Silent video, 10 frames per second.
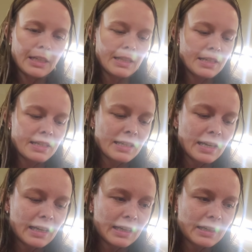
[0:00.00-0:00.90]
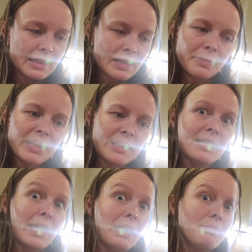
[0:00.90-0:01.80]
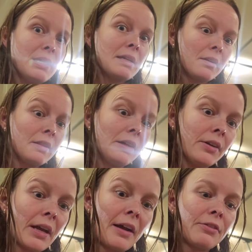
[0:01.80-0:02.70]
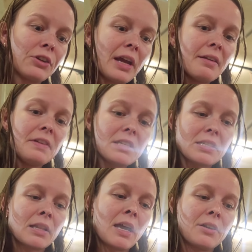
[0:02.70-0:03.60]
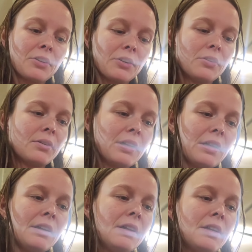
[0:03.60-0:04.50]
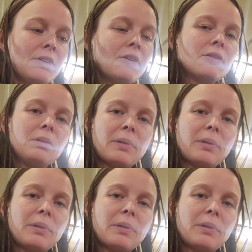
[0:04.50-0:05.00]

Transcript: this is like somebody's name being cleared after heavy slander, okay? Not only